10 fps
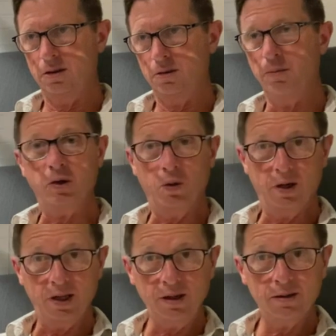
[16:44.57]

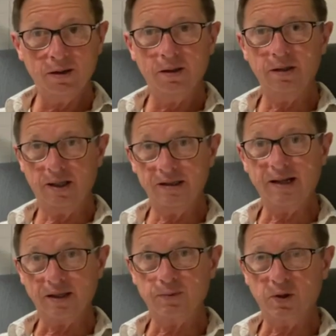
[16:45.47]
maturity. That's the
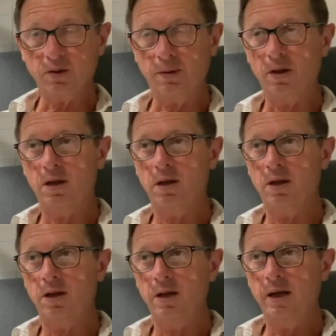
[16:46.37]
next principle,
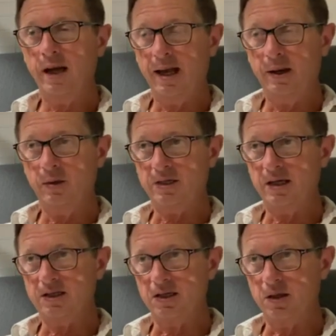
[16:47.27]
which
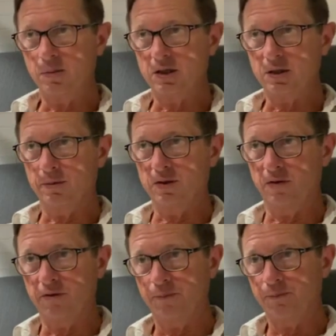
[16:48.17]
has the sub principles of